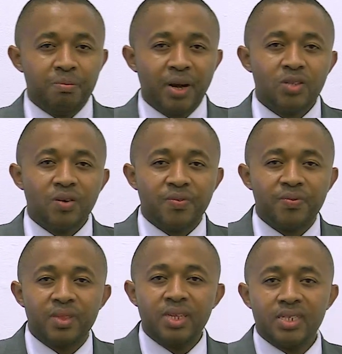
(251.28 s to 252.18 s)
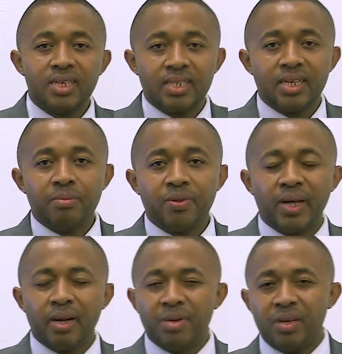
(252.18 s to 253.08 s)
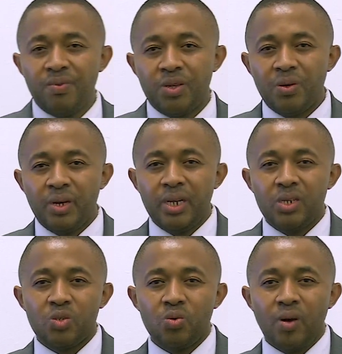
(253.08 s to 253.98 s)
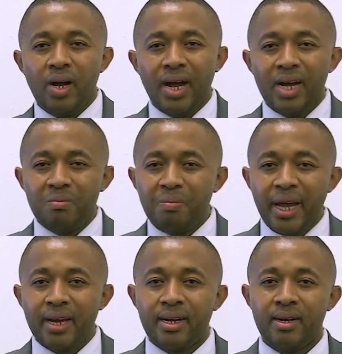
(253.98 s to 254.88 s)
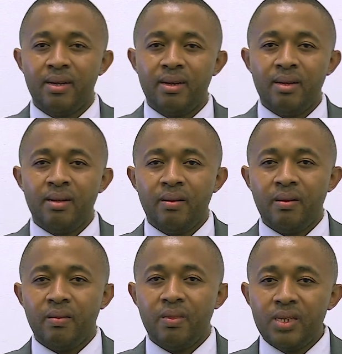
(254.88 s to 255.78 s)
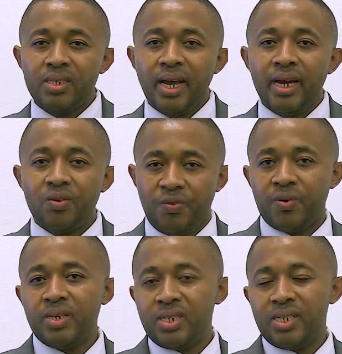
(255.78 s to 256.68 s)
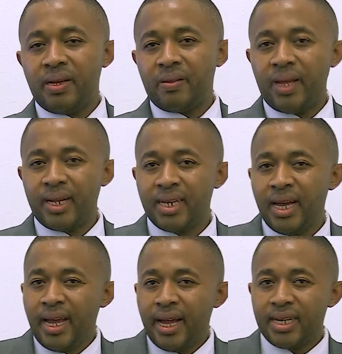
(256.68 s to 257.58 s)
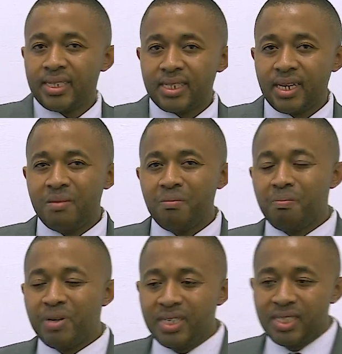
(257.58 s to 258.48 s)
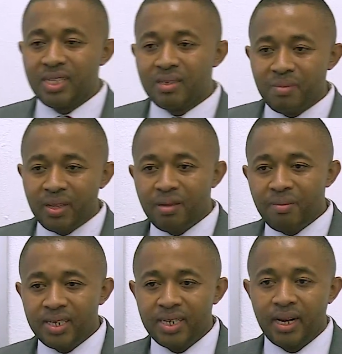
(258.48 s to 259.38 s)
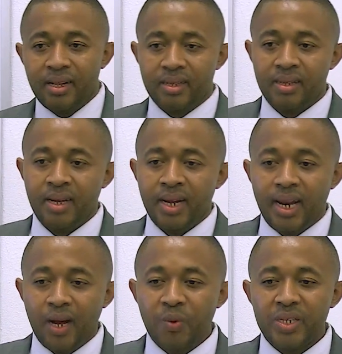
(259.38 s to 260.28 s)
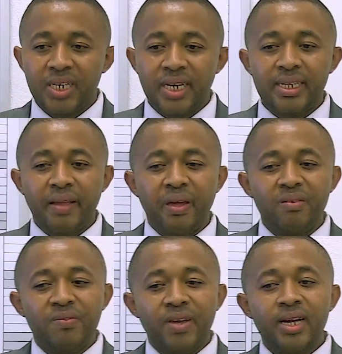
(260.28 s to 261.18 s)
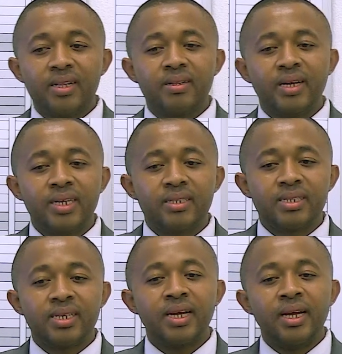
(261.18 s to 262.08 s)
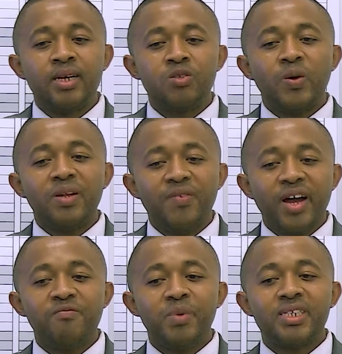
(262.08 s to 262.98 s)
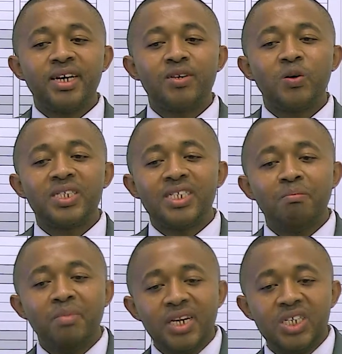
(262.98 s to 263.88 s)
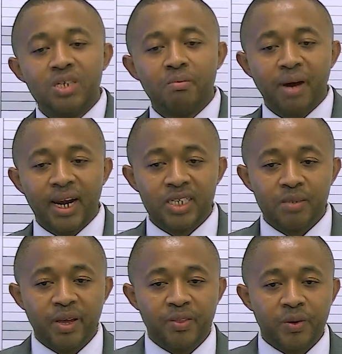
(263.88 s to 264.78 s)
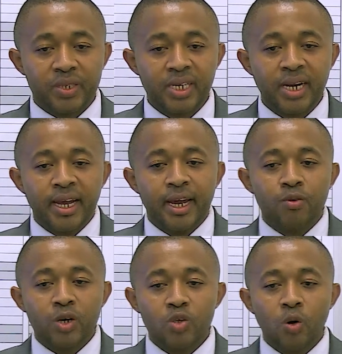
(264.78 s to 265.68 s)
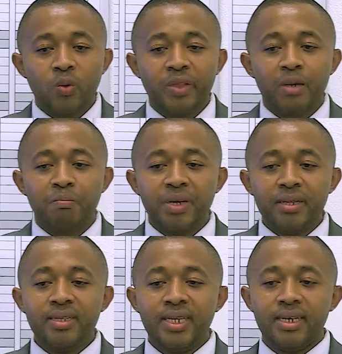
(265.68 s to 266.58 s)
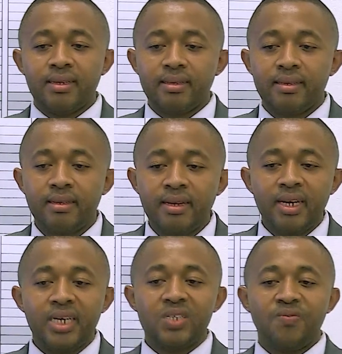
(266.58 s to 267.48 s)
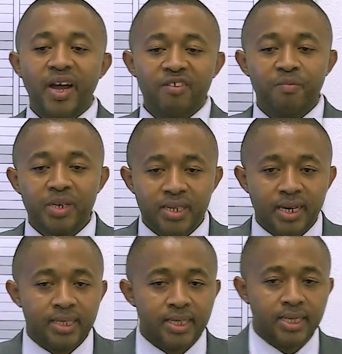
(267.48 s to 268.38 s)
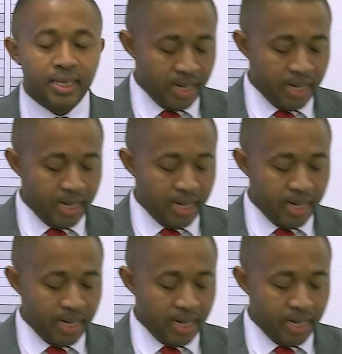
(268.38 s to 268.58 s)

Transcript: And part of this example that I'm giving you, it is to unpack this kind of reasoning that has implicit mathematical language in it. And then vehicle is 25% on diminishing balance method. And we're told that buildings is 5%.